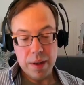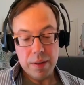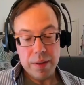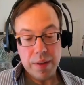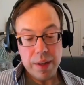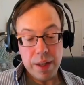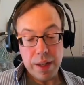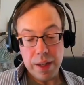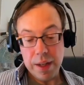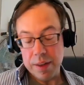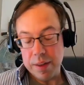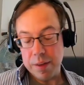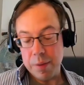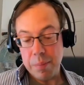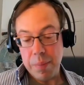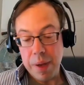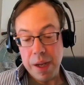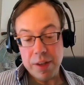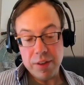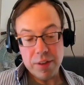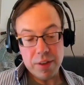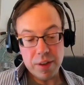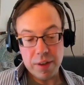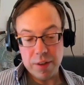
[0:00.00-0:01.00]
The
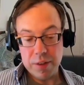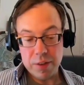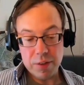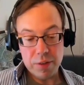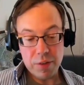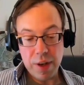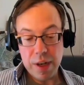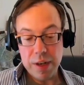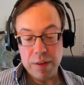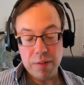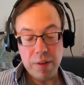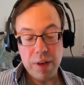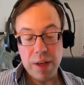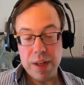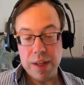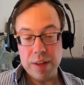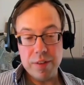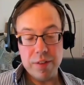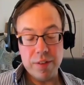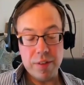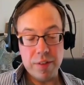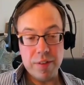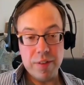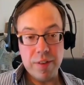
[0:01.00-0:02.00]
major constraint really
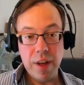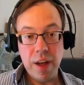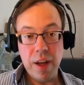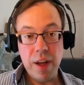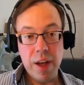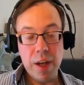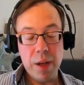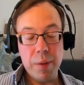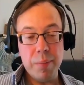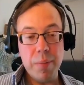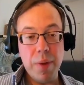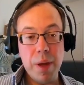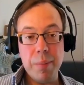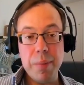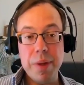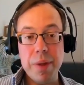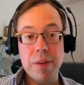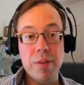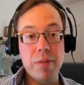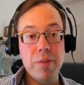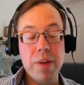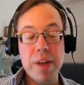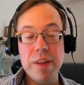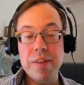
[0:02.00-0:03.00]
is just time. I
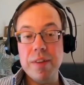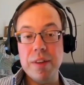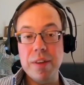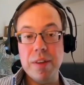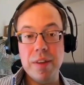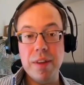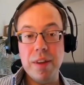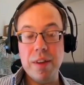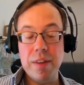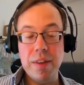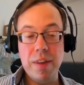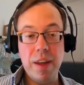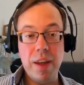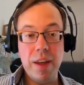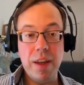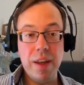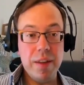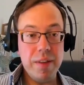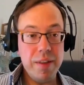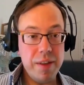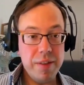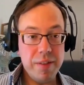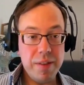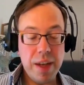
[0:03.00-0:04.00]
mean, the reason
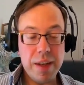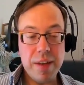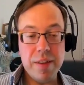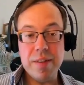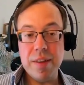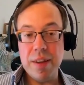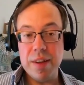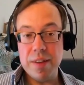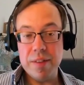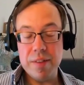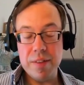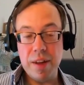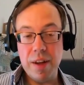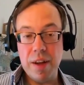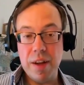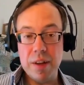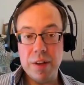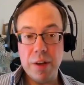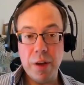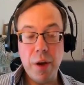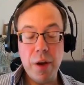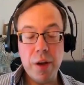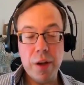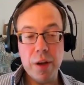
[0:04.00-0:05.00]
that these data centers are
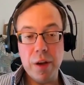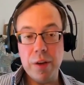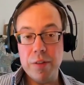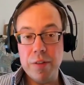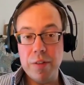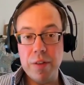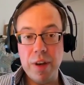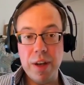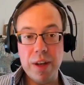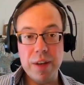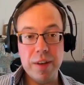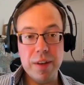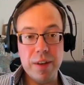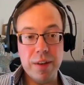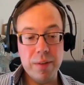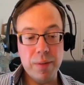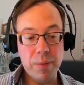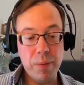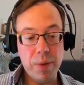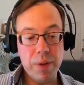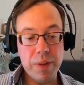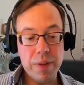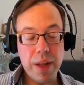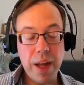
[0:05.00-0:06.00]
going off grid
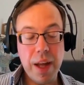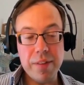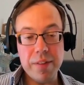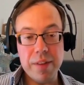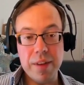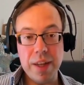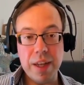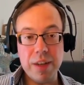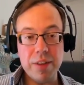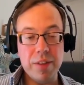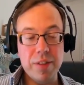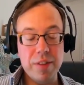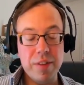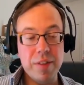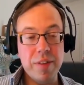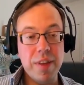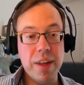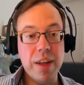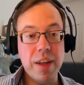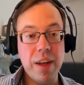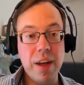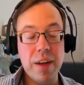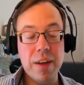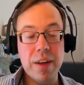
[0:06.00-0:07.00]
and with gas connections is they
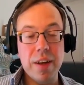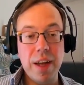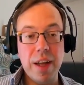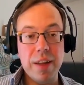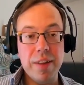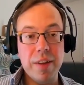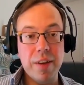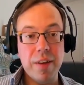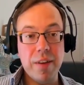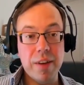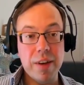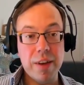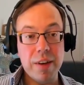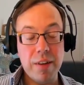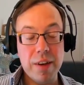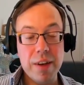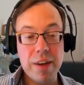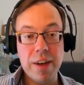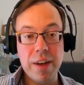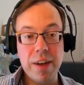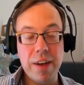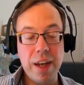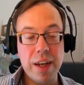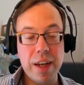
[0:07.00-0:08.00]
can't get the
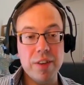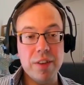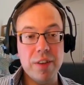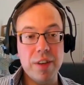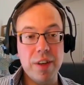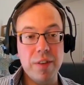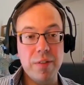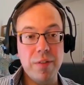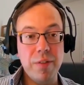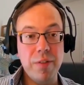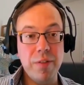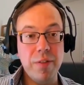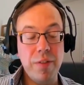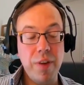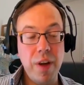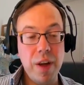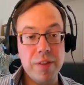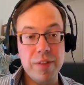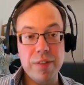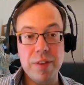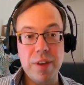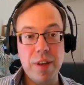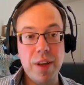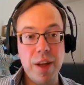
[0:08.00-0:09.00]
grid connection
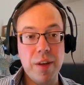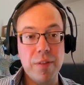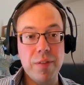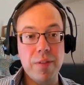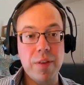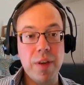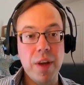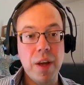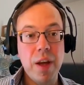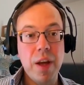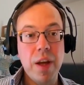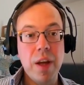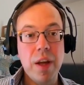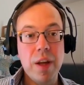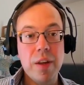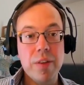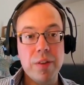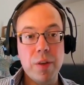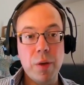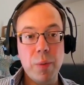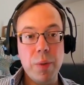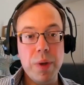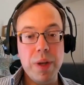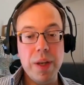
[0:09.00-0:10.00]
fast enough.
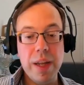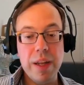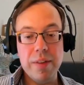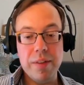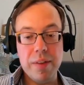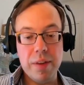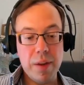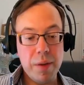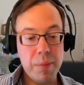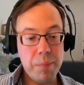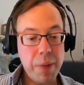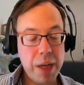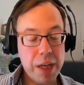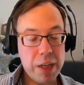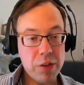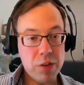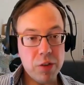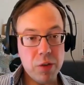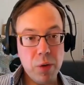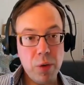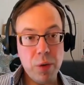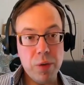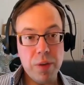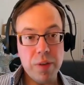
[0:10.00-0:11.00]
So we need to make
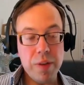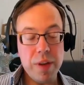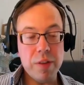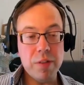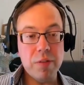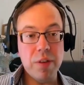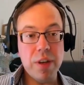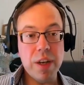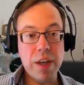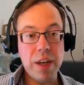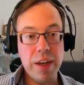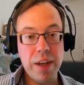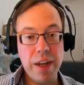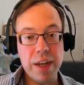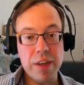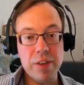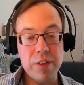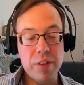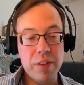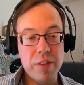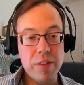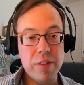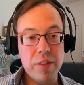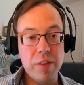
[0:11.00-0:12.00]
sure that these grid
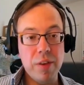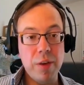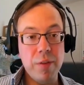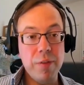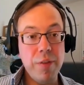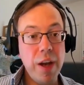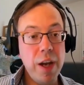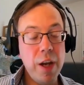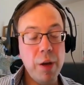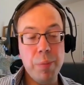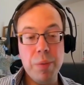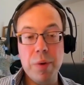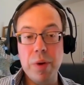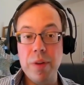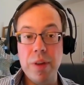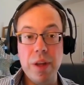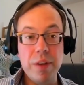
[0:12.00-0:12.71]
connections are available.